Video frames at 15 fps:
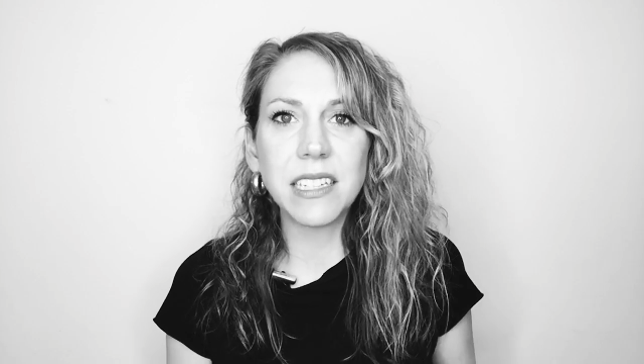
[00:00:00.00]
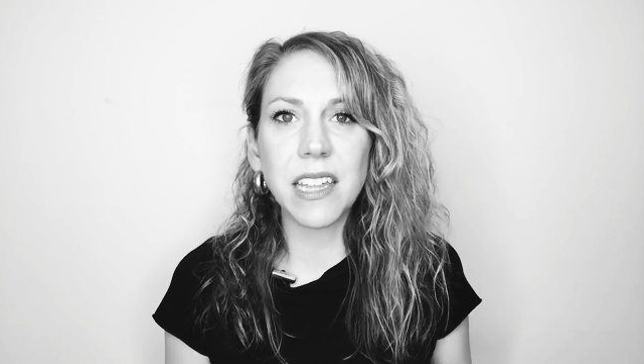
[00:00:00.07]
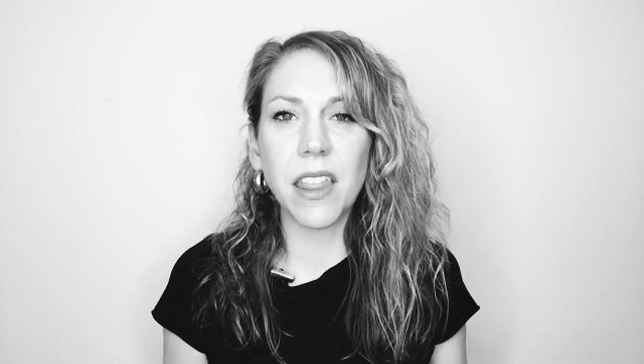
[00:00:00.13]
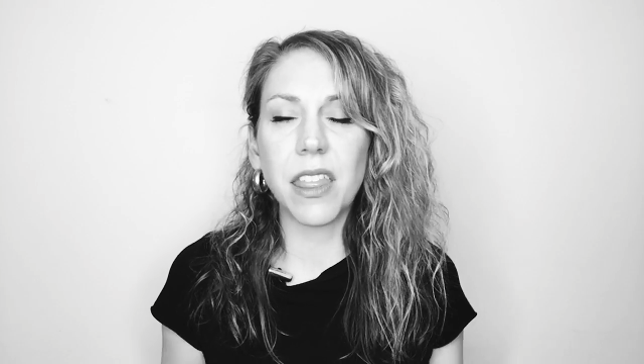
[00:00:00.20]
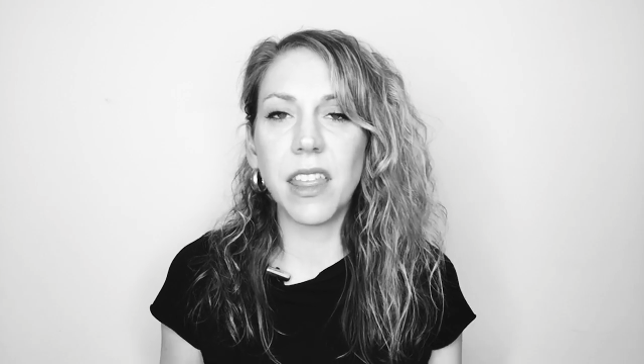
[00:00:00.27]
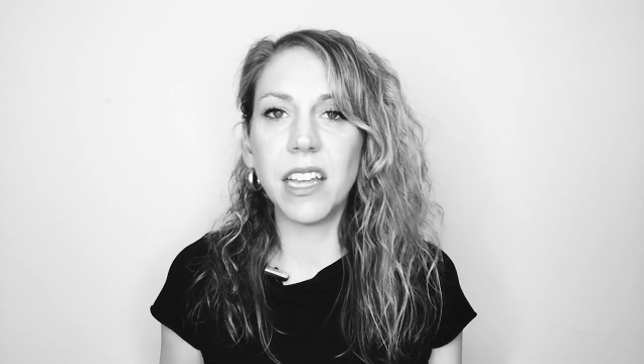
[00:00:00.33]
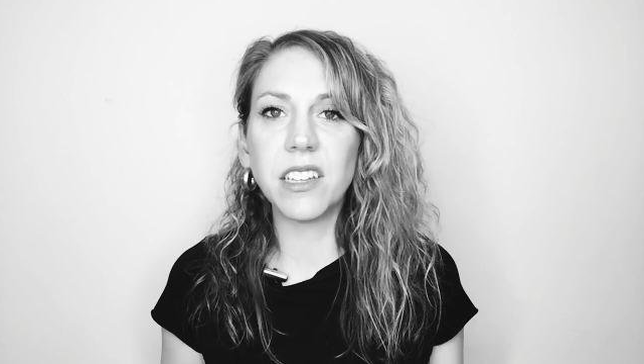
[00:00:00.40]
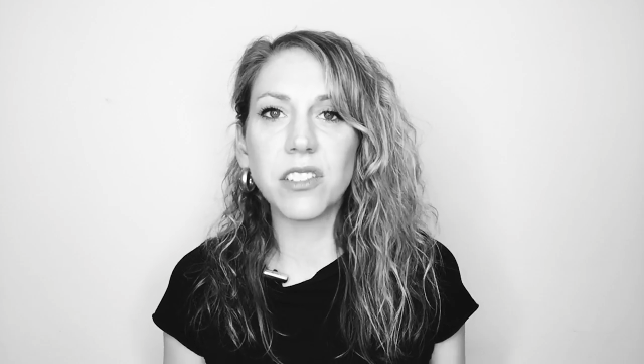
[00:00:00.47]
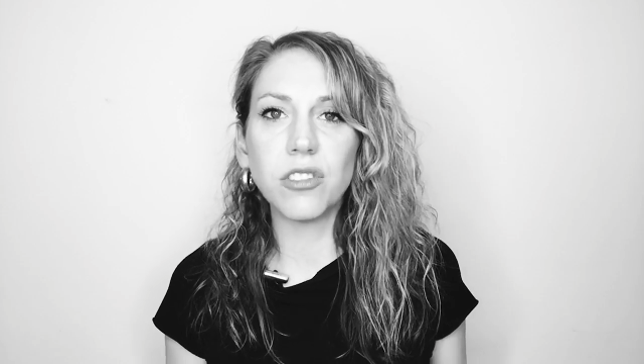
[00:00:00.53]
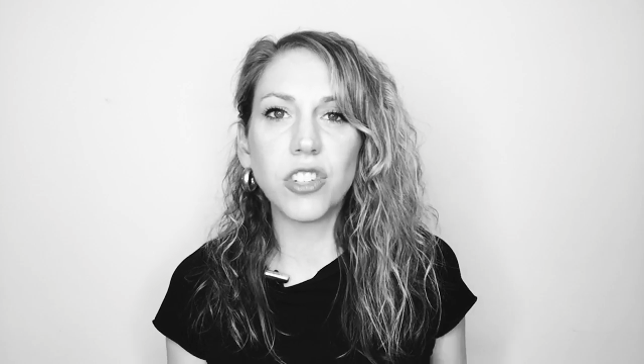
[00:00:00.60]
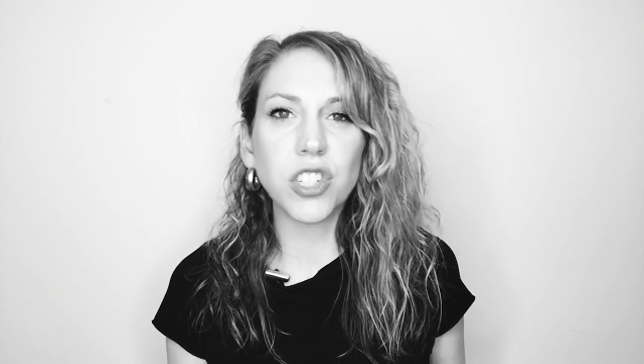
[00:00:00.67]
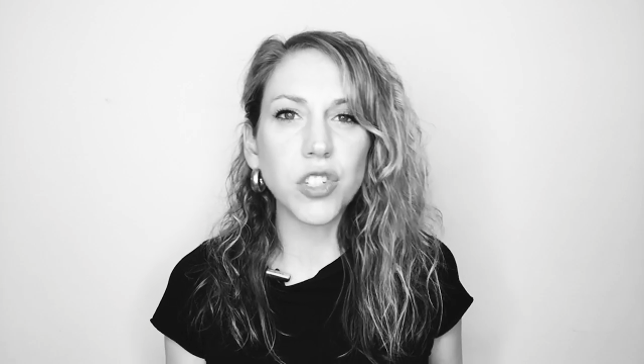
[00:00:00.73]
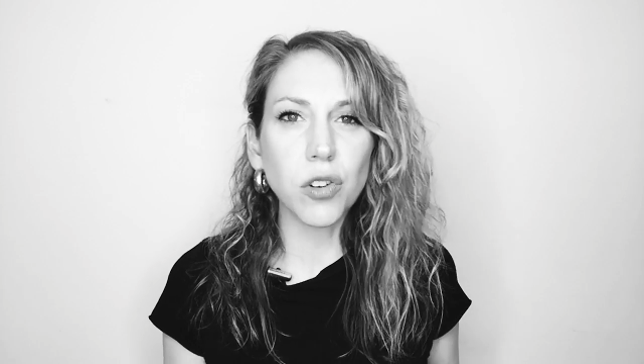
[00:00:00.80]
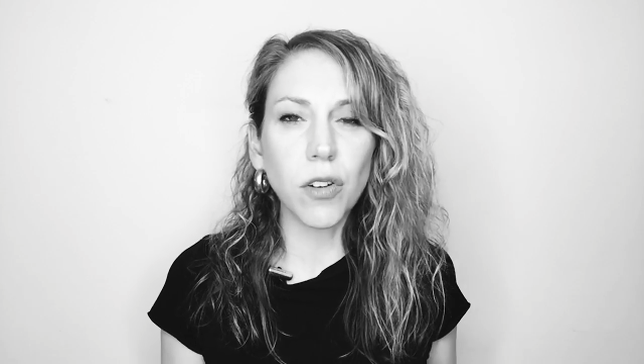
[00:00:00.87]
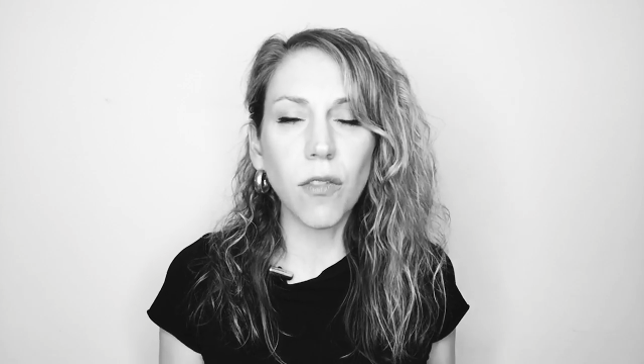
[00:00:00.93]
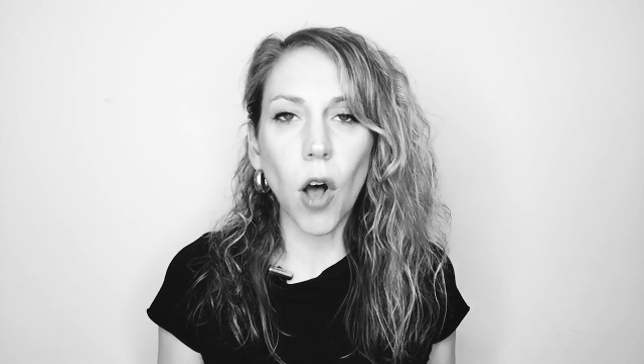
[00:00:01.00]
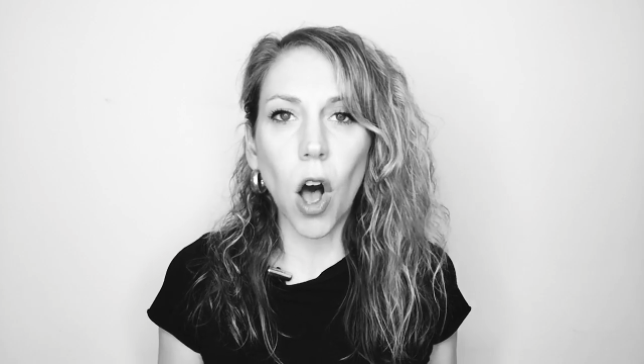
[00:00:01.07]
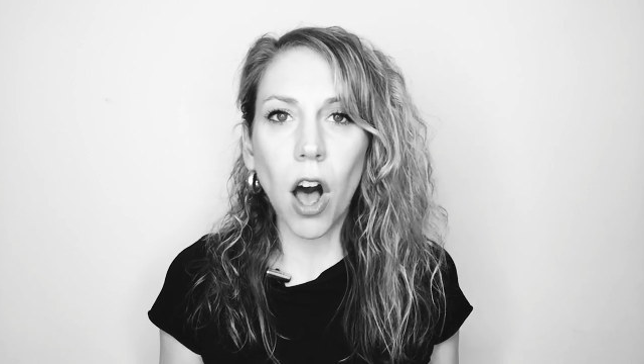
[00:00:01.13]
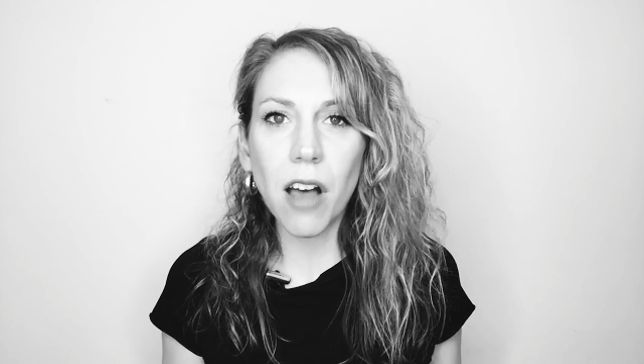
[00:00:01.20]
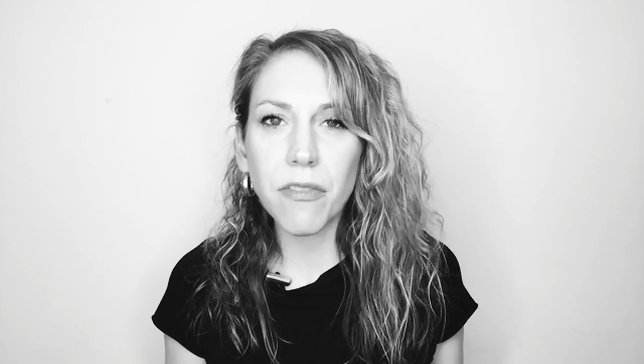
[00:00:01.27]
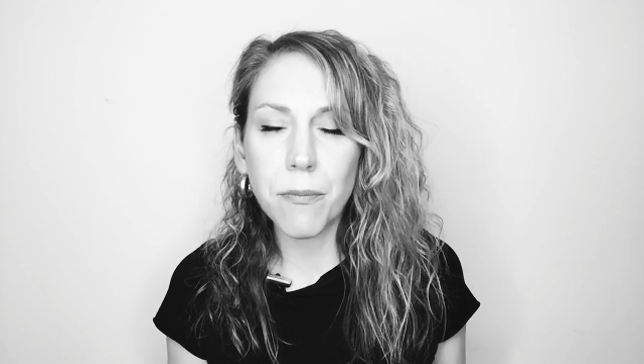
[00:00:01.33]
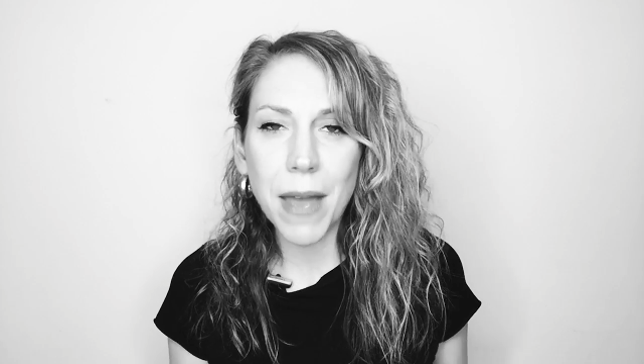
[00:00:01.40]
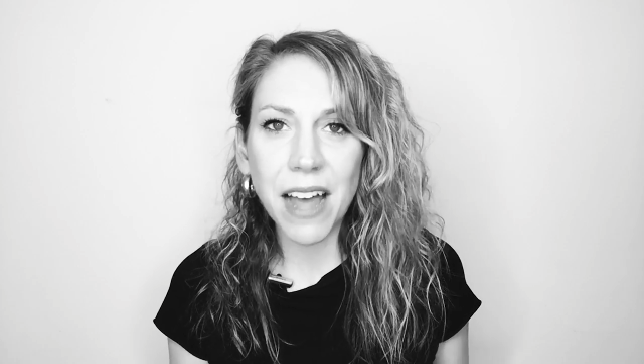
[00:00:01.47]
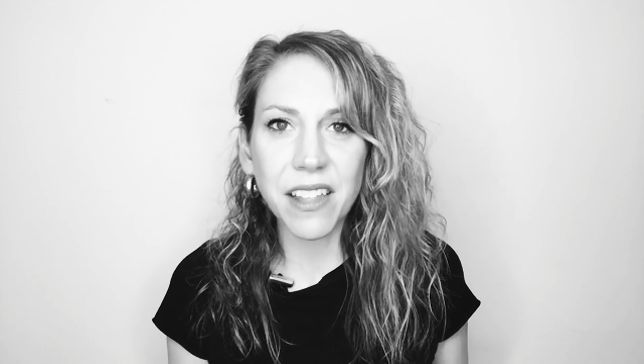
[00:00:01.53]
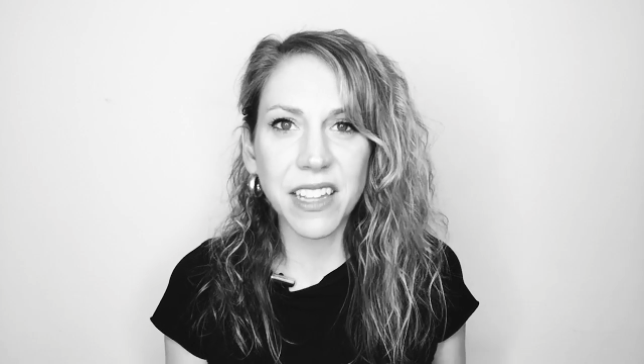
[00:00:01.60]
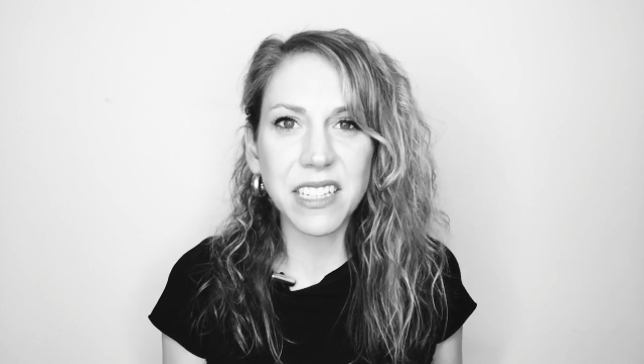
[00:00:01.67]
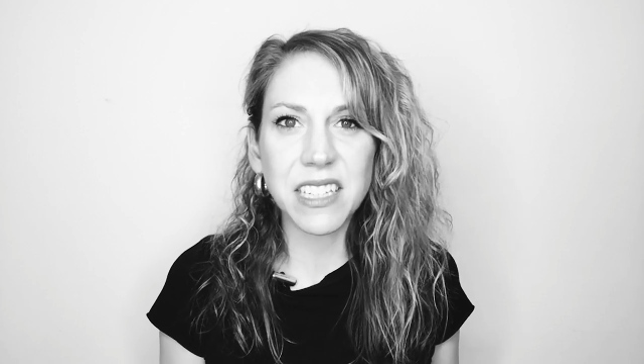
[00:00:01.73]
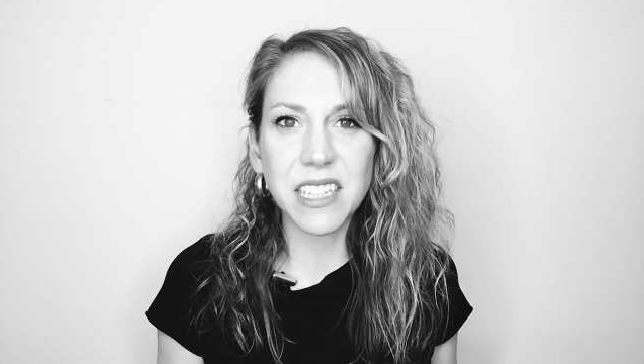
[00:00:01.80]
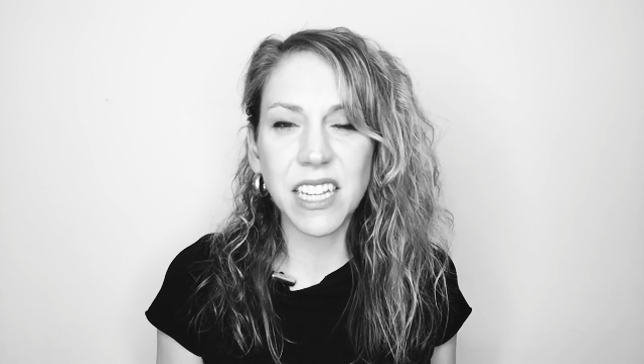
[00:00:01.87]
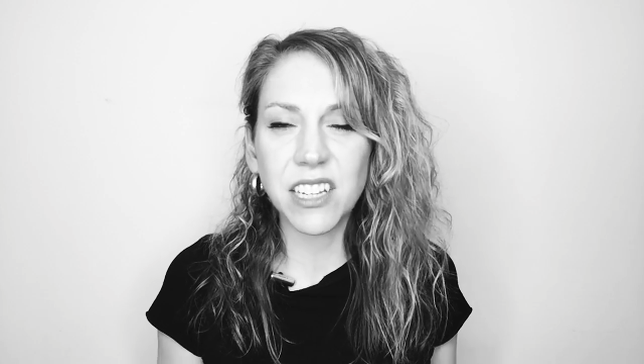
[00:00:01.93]
that things are just sort of off
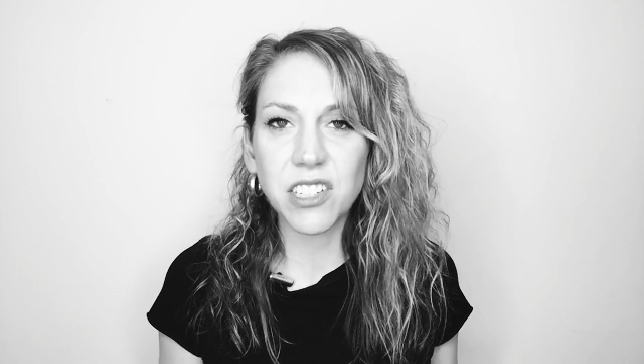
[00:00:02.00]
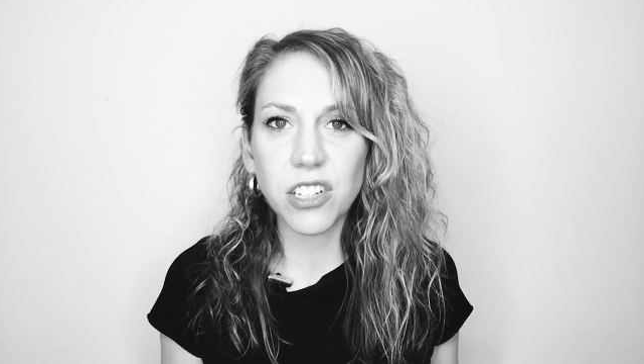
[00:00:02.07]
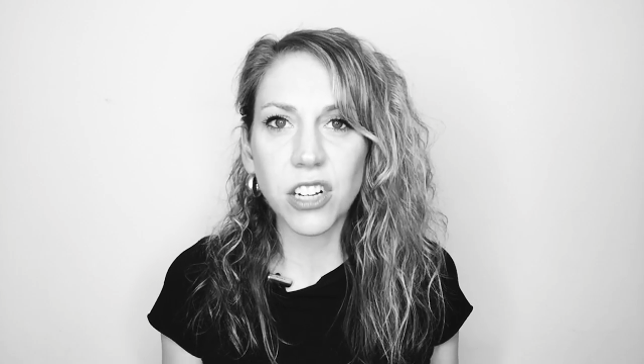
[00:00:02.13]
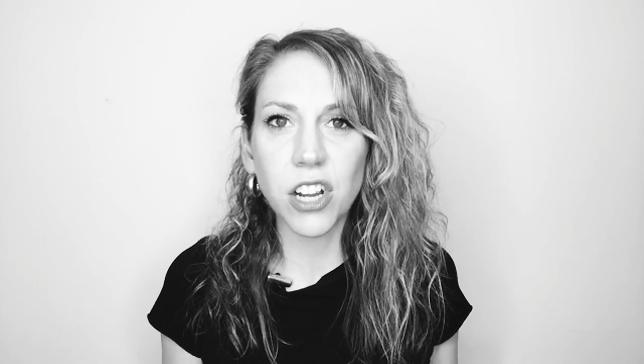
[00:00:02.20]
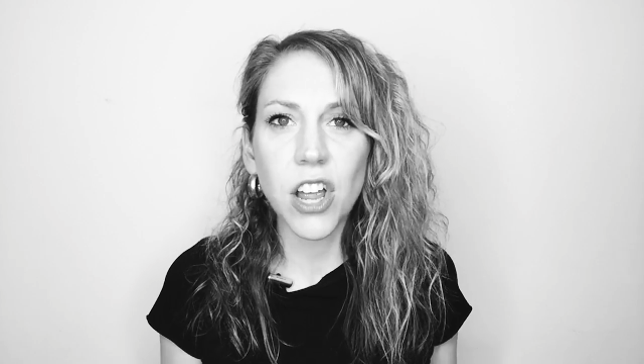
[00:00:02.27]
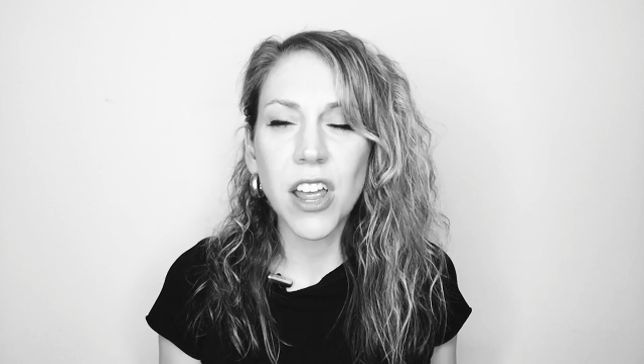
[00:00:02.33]
balance. Things are